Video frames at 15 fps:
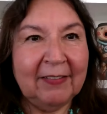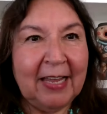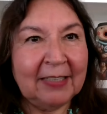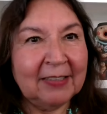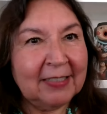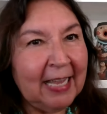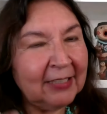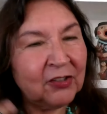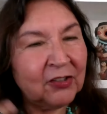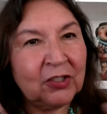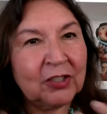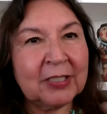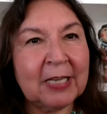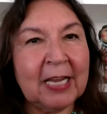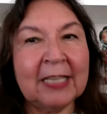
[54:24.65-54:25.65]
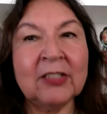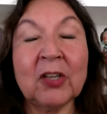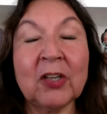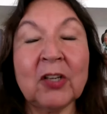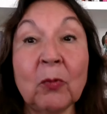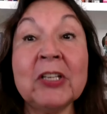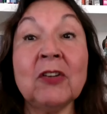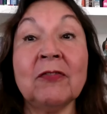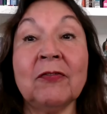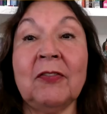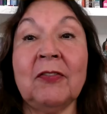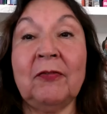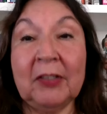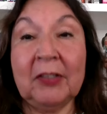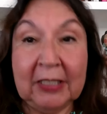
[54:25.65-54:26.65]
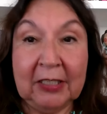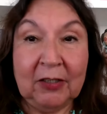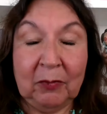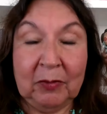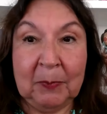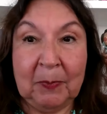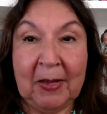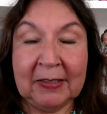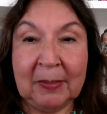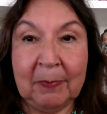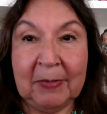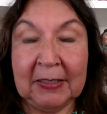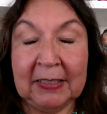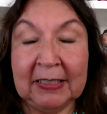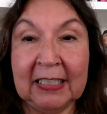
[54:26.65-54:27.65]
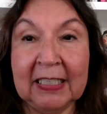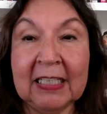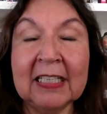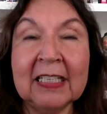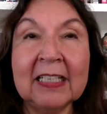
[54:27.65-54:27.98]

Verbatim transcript: That's that's just, and so when you're fulfilling your responsibility,